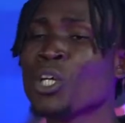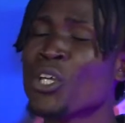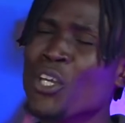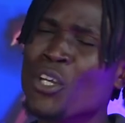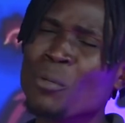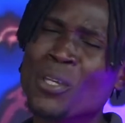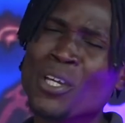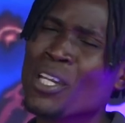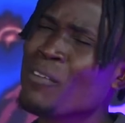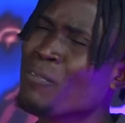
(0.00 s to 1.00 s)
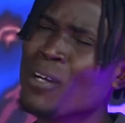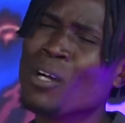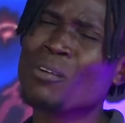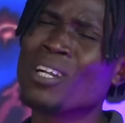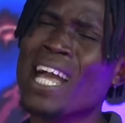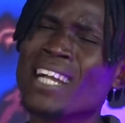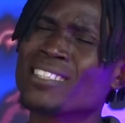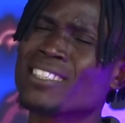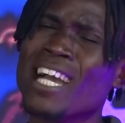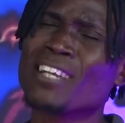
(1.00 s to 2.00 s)
You're beautiful
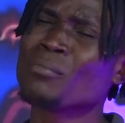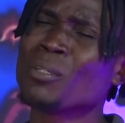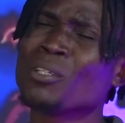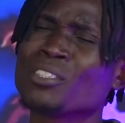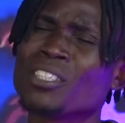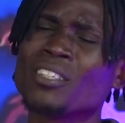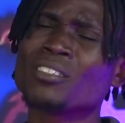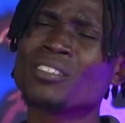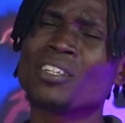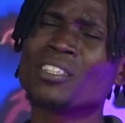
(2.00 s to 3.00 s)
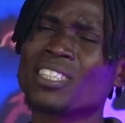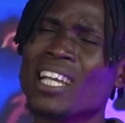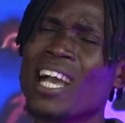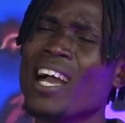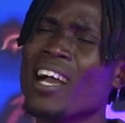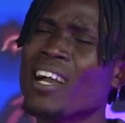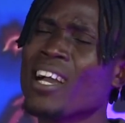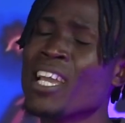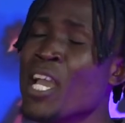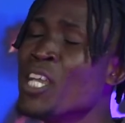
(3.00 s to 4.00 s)
like diamonds in the
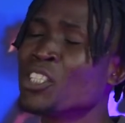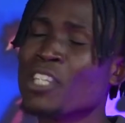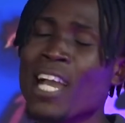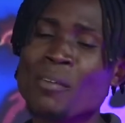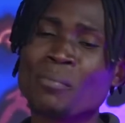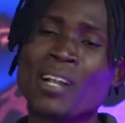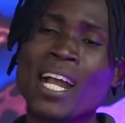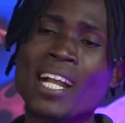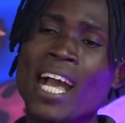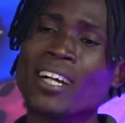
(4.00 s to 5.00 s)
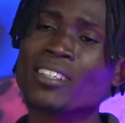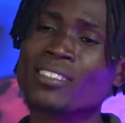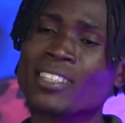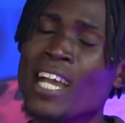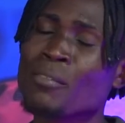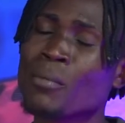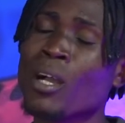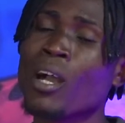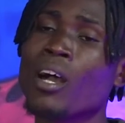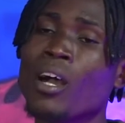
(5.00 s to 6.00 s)
sky. Shine bright like a
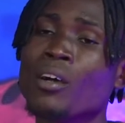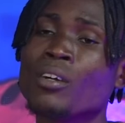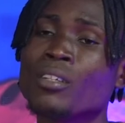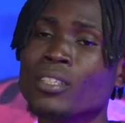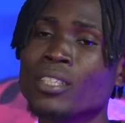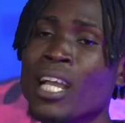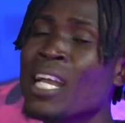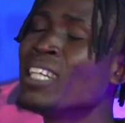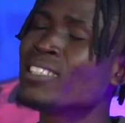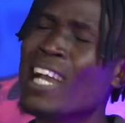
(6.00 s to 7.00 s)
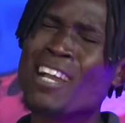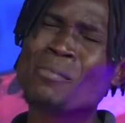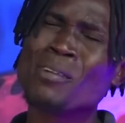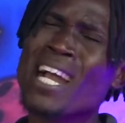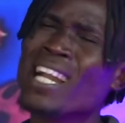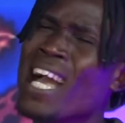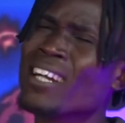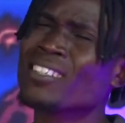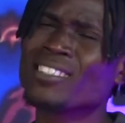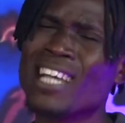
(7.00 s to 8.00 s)
diamond. Shine bright
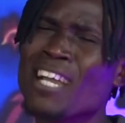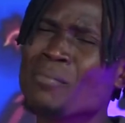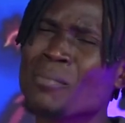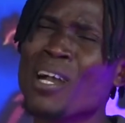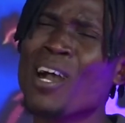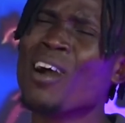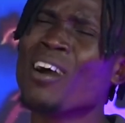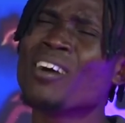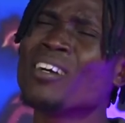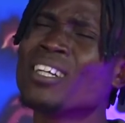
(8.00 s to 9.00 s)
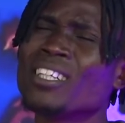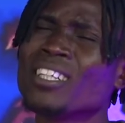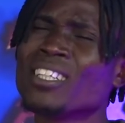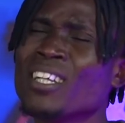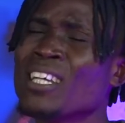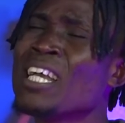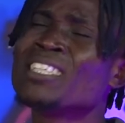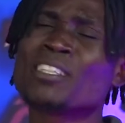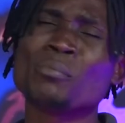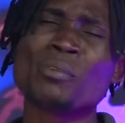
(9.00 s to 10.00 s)
like a diamond.
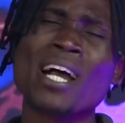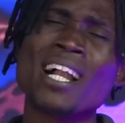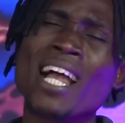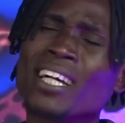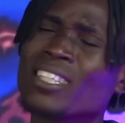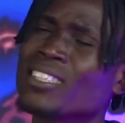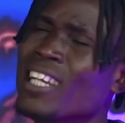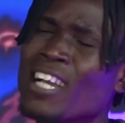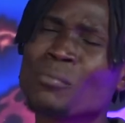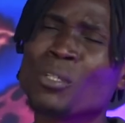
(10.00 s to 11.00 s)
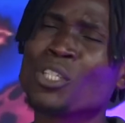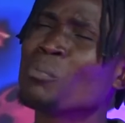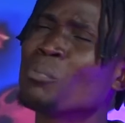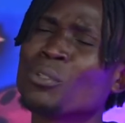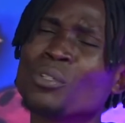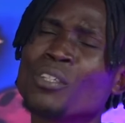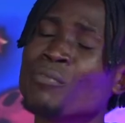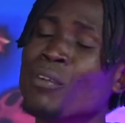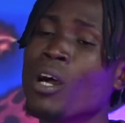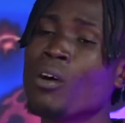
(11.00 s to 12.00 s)
Shine bright like a diamond. You're
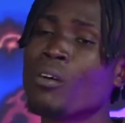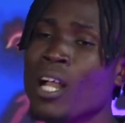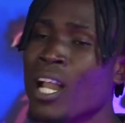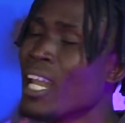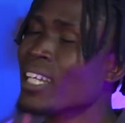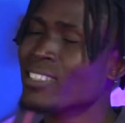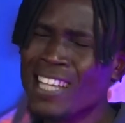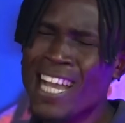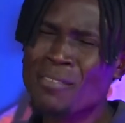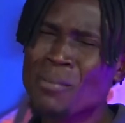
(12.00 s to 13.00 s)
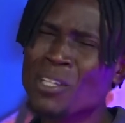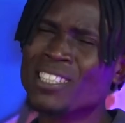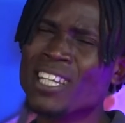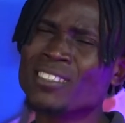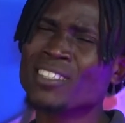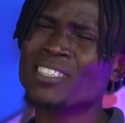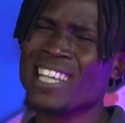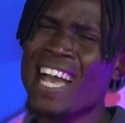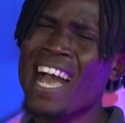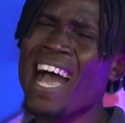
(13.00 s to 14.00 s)
beautiful like diamonds in the
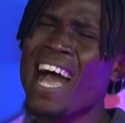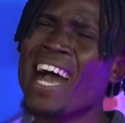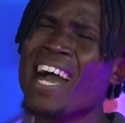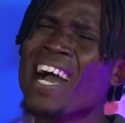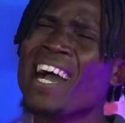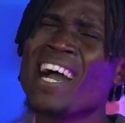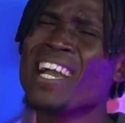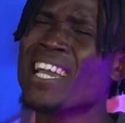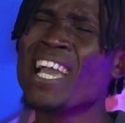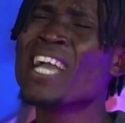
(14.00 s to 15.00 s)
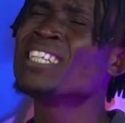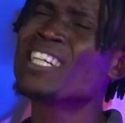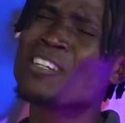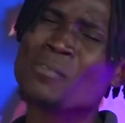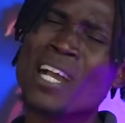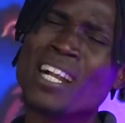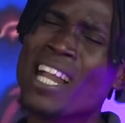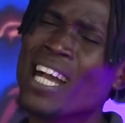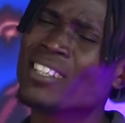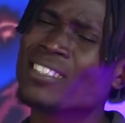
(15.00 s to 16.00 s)
sky. Shine bright
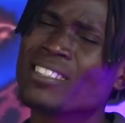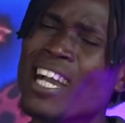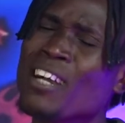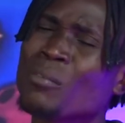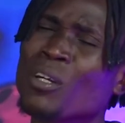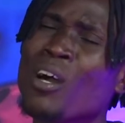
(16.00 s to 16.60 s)
like a diamond.